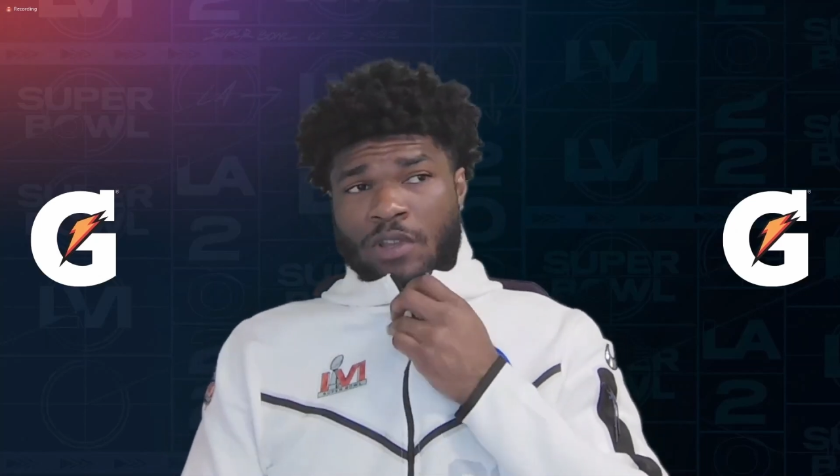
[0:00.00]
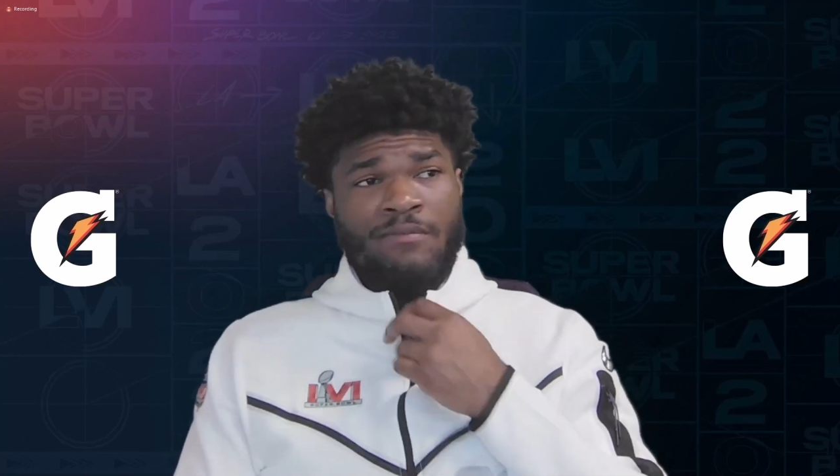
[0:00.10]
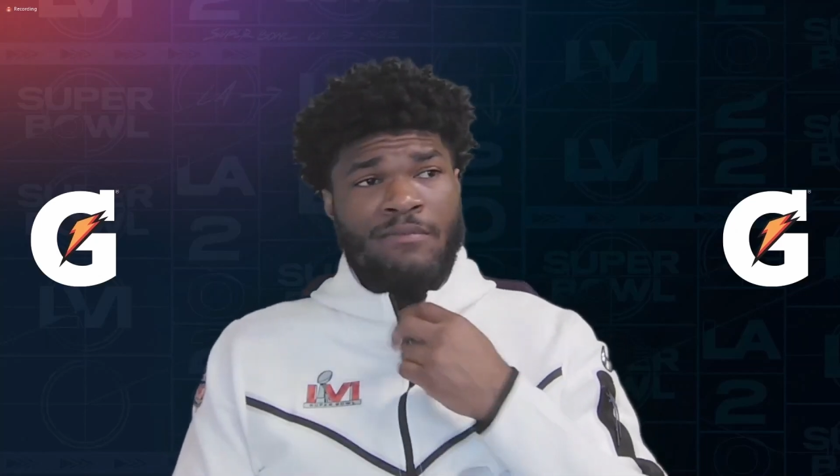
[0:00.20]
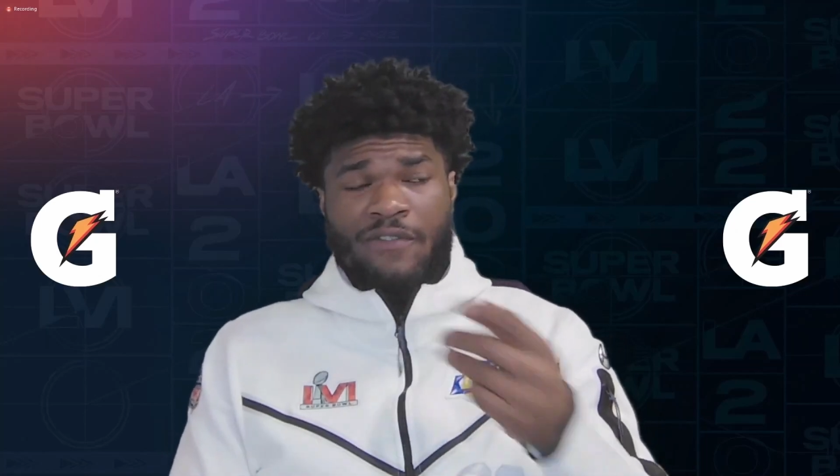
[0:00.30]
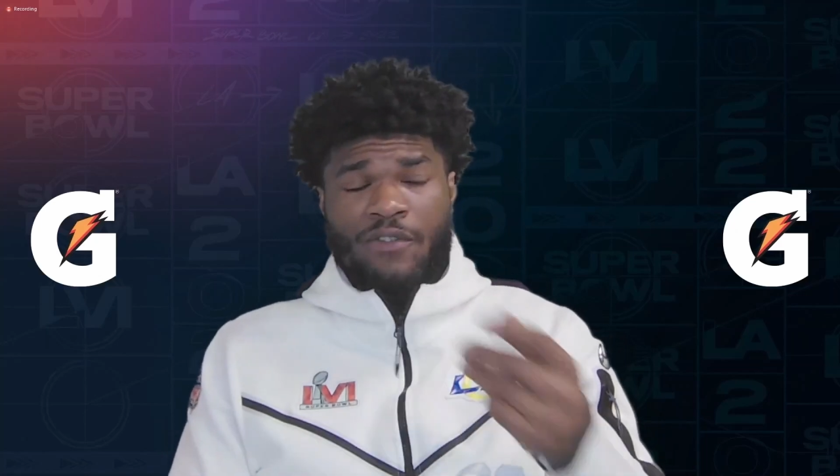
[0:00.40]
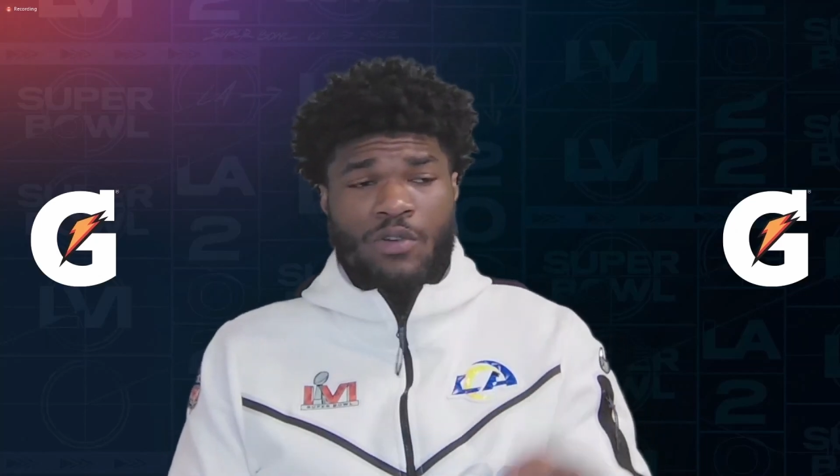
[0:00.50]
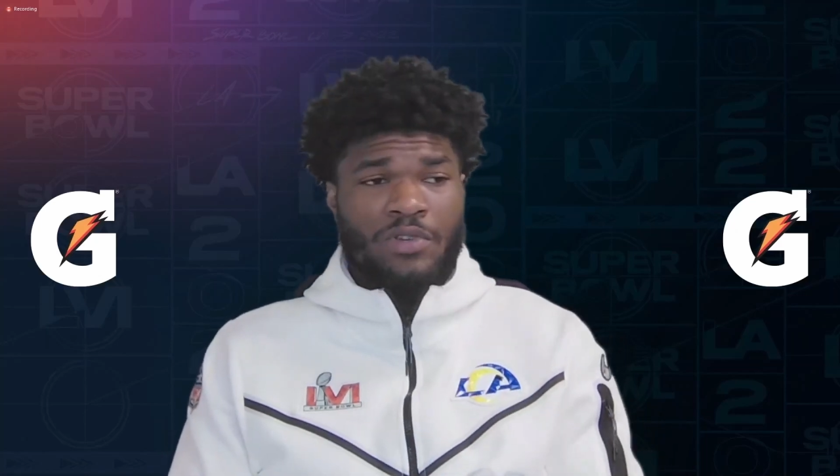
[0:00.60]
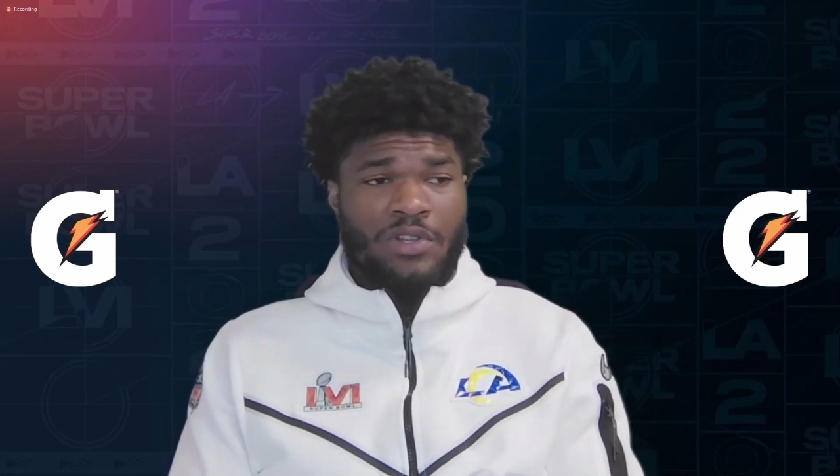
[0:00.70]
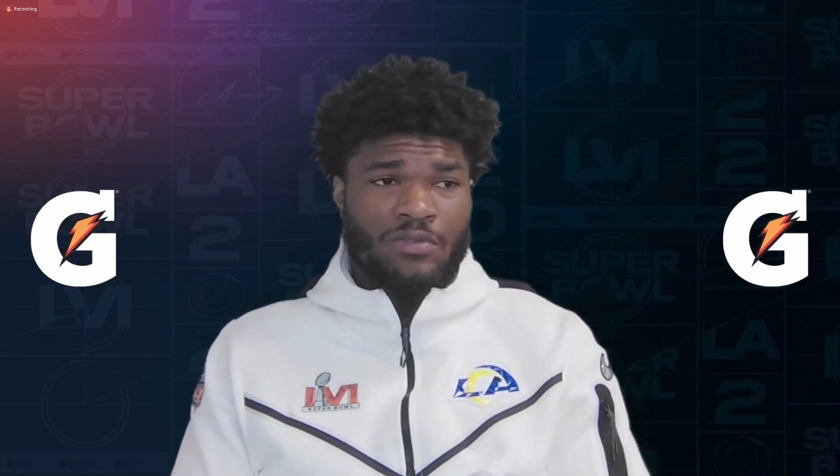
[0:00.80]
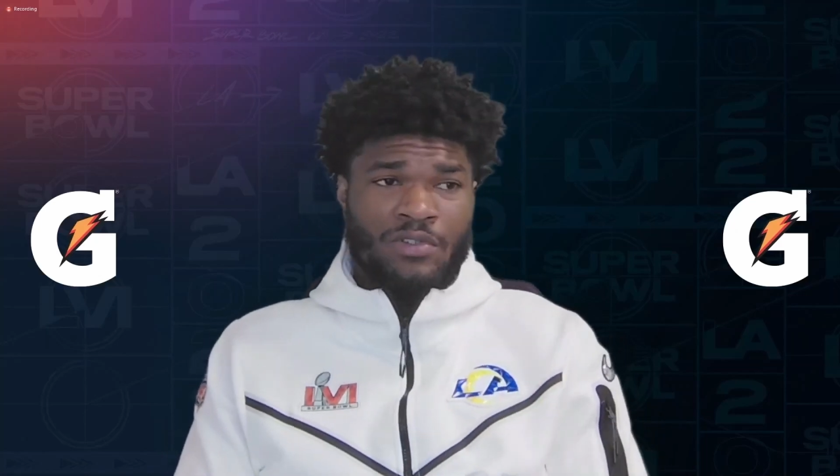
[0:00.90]
before we,
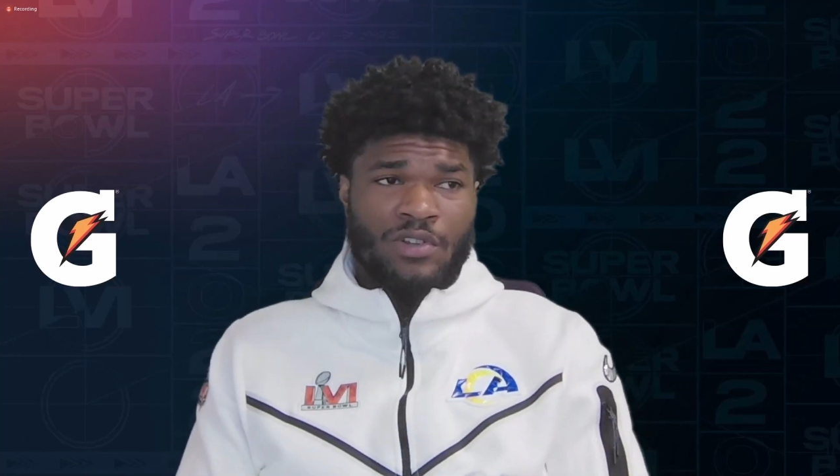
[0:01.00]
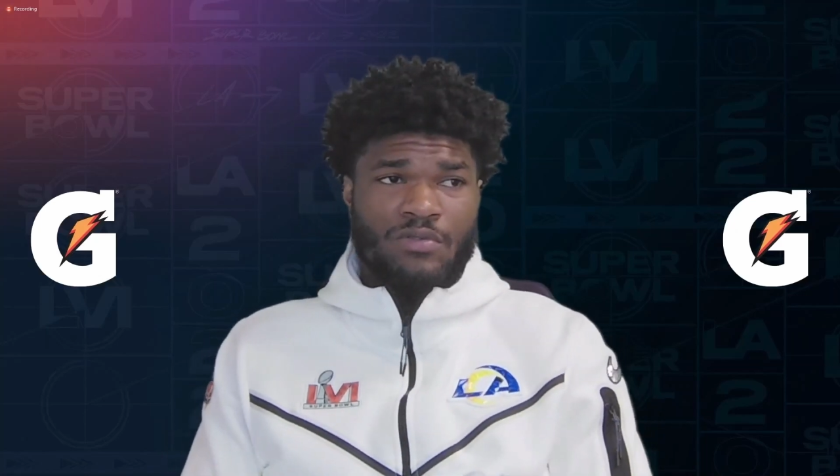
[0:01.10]
you know,